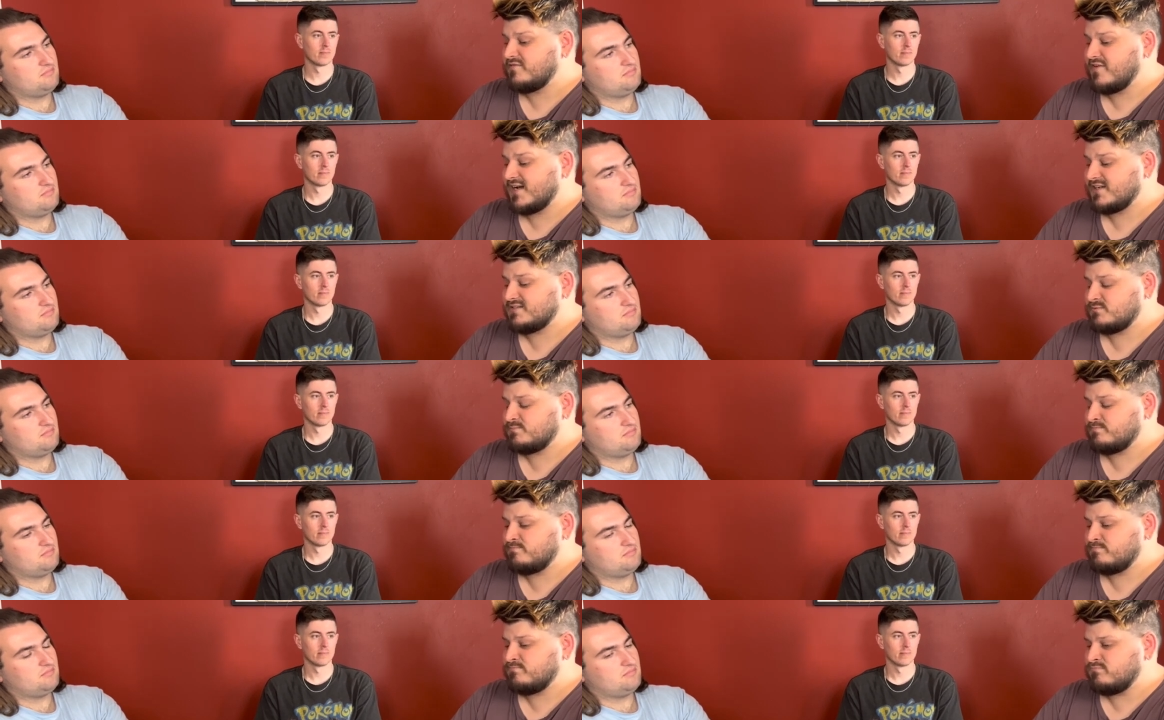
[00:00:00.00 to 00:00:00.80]
Speaker 1: effect
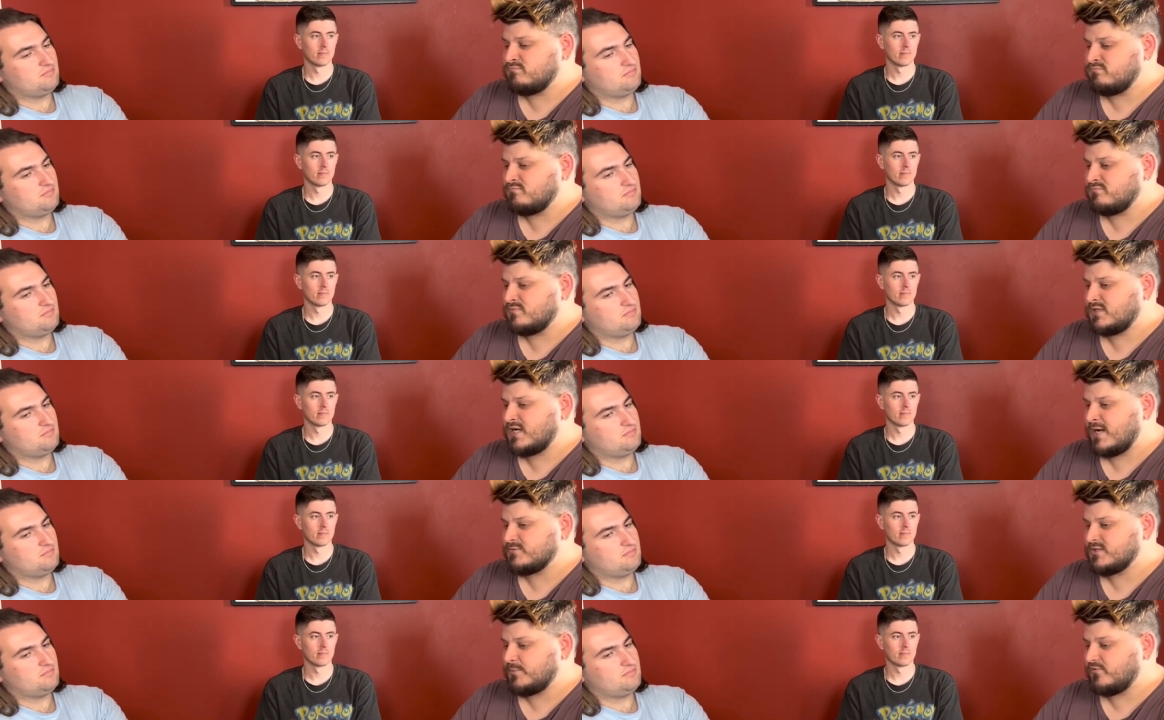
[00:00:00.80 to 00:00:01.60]

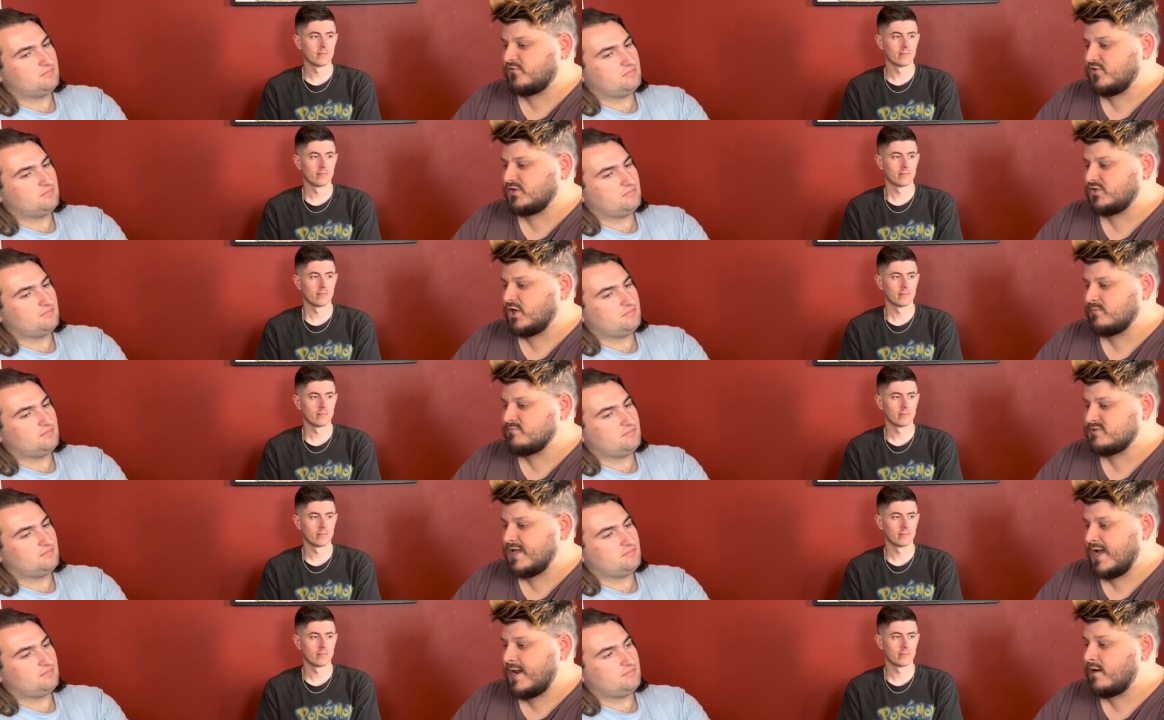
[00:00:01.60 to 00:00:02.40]
comes up a few
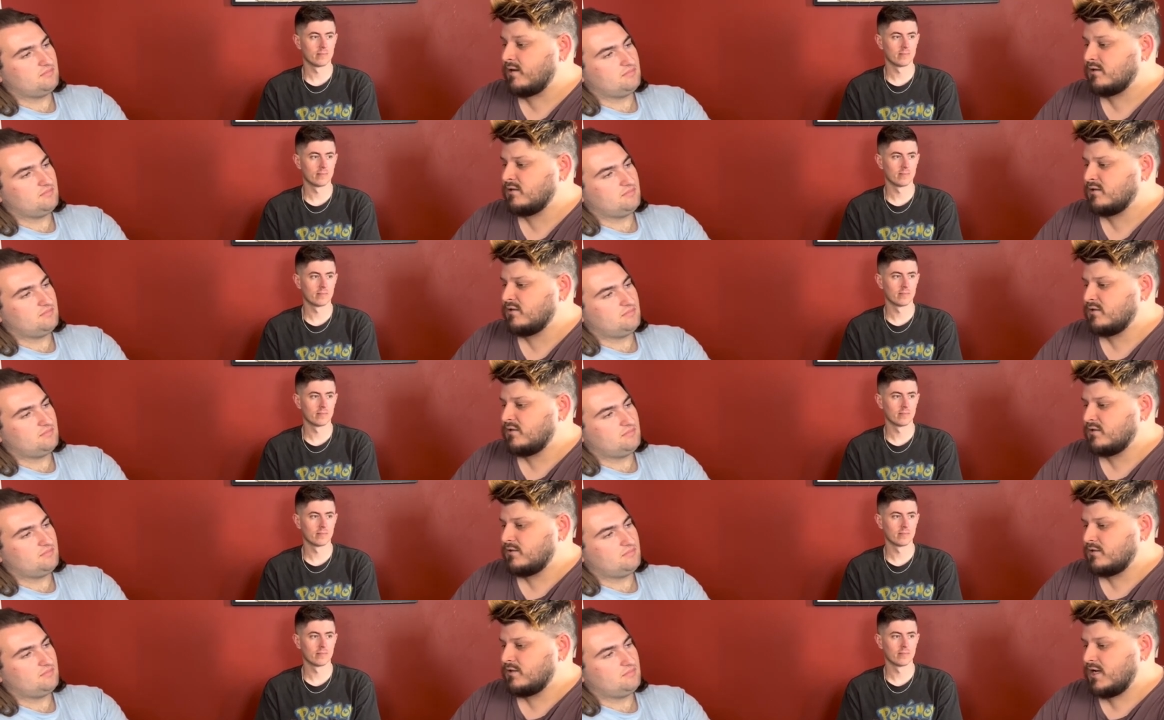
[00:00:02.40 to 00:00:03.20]
times later.
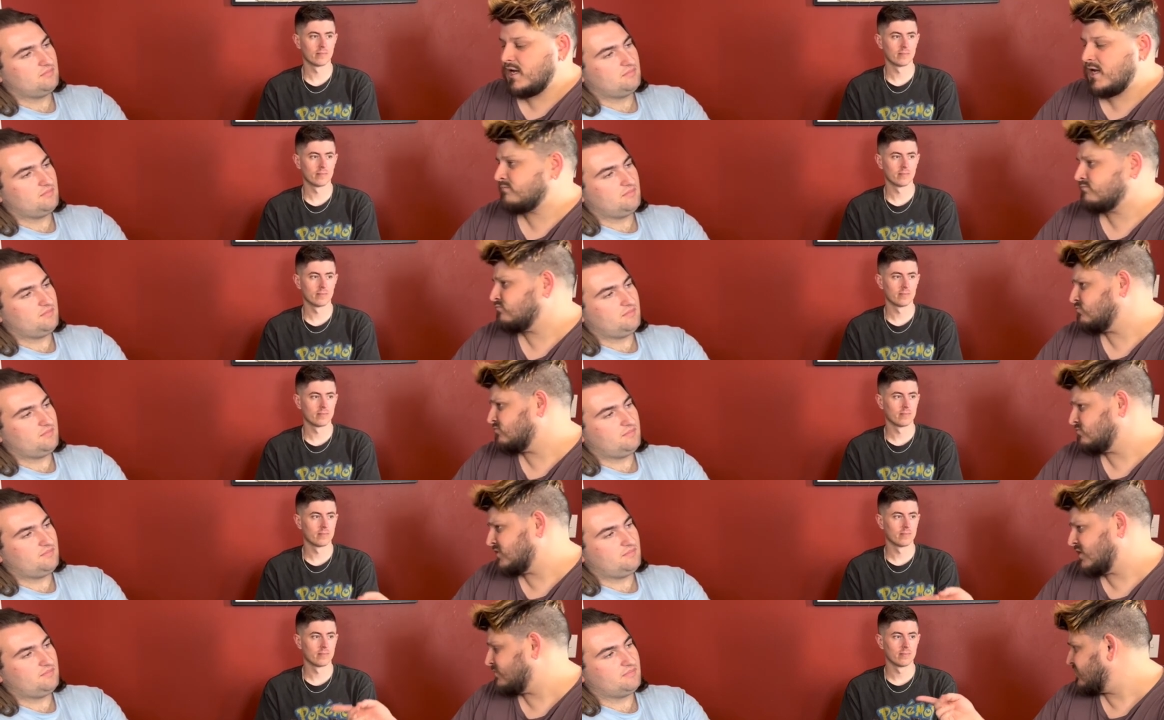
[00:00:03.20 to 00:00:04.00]
Um,
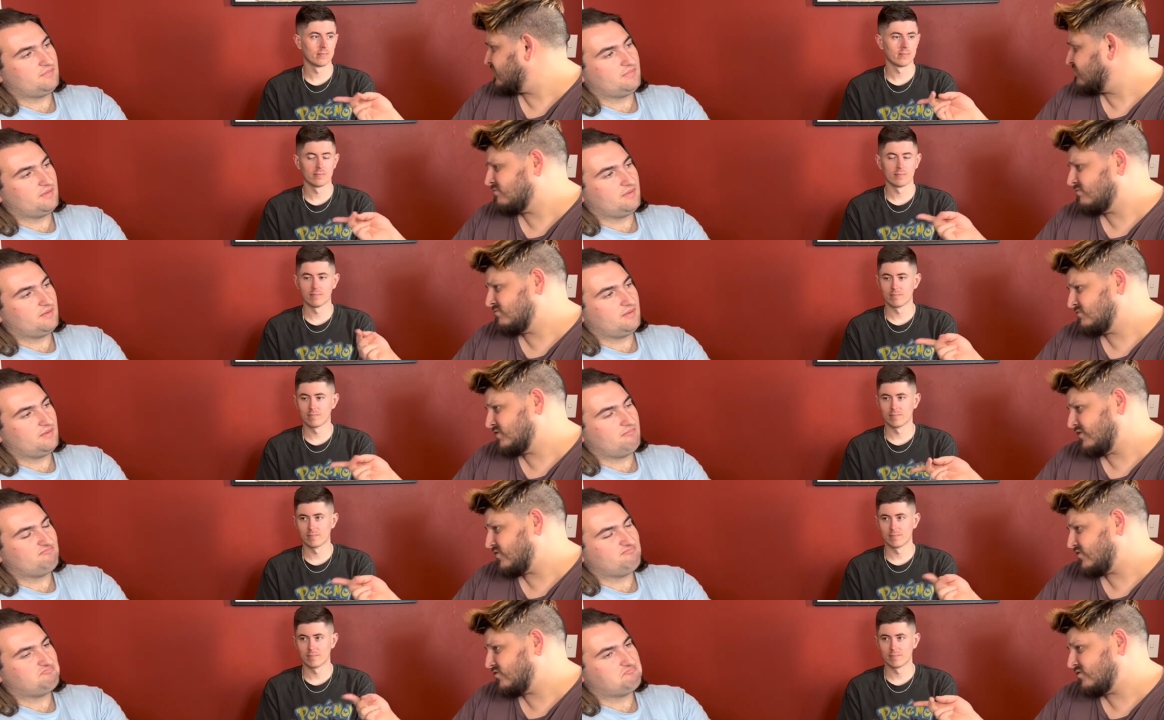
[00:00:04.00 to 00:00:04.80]
number, do
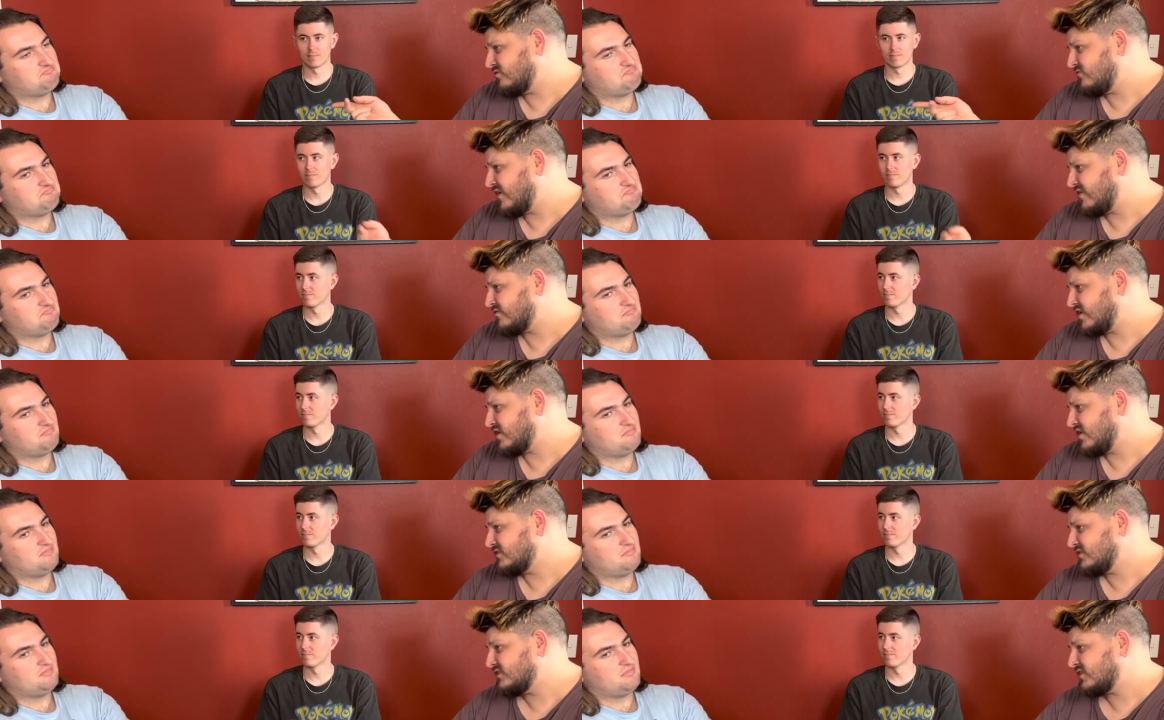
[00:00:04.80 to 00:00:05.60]
you have a third favourite
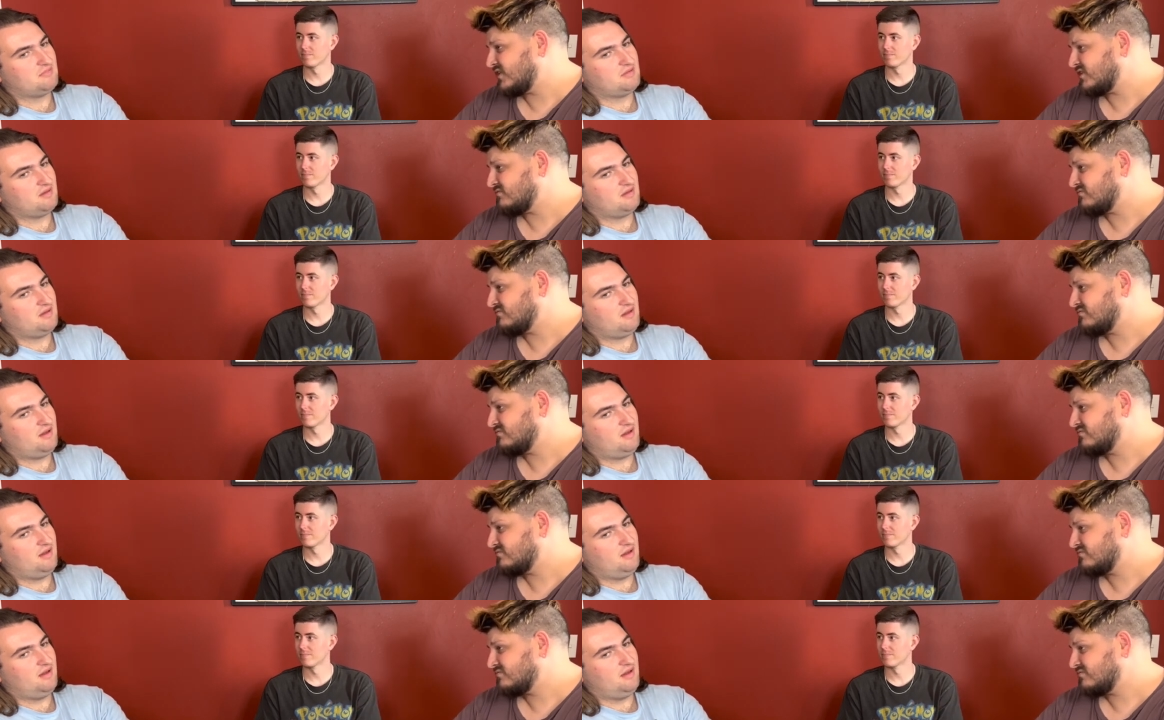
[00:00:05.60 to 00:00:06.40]
card of this set?
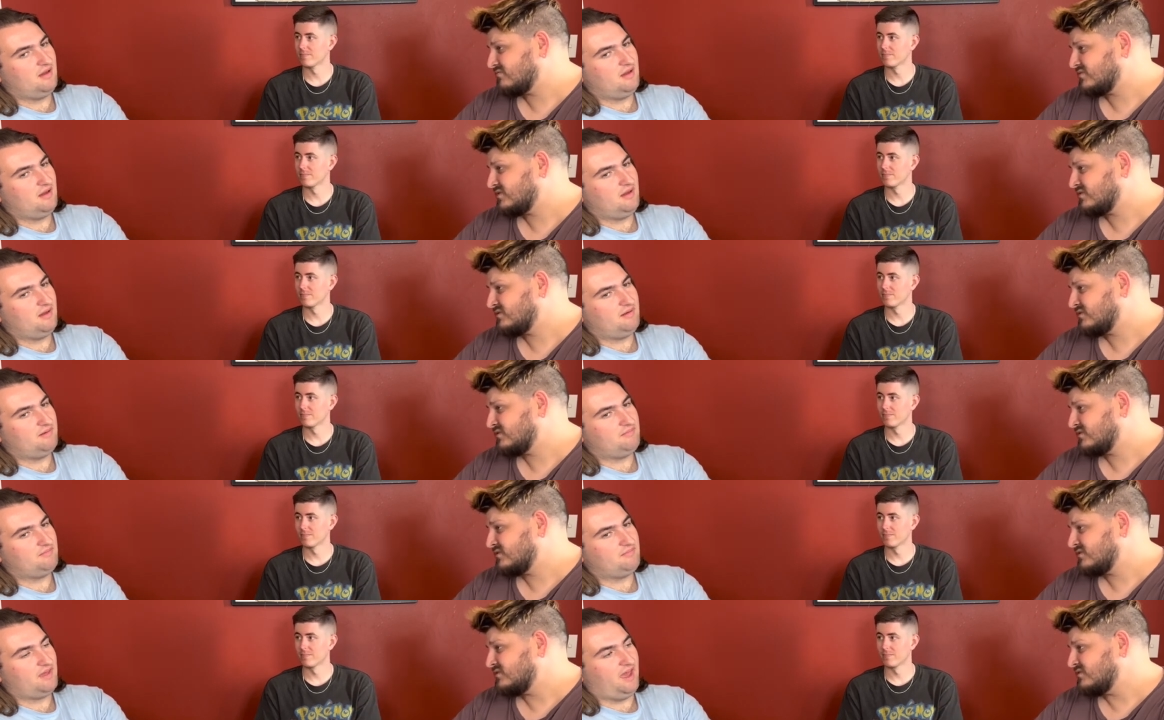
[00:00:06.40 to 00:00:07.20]
Uh,
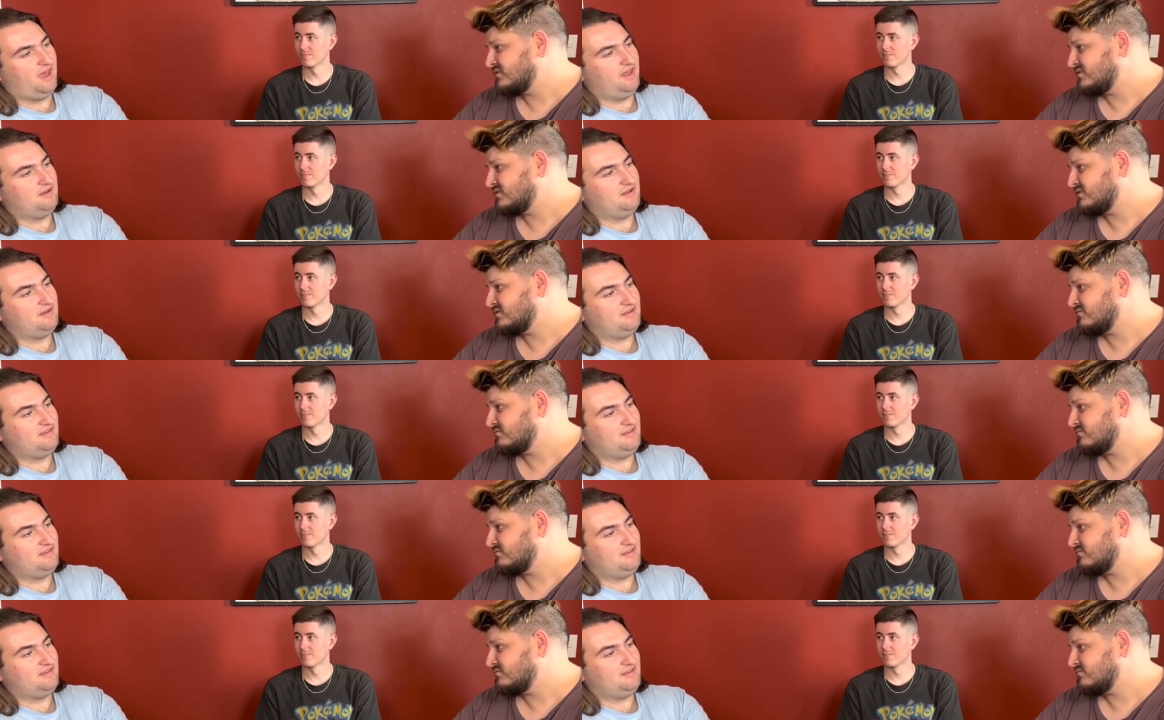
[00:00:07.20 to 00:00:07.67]
head.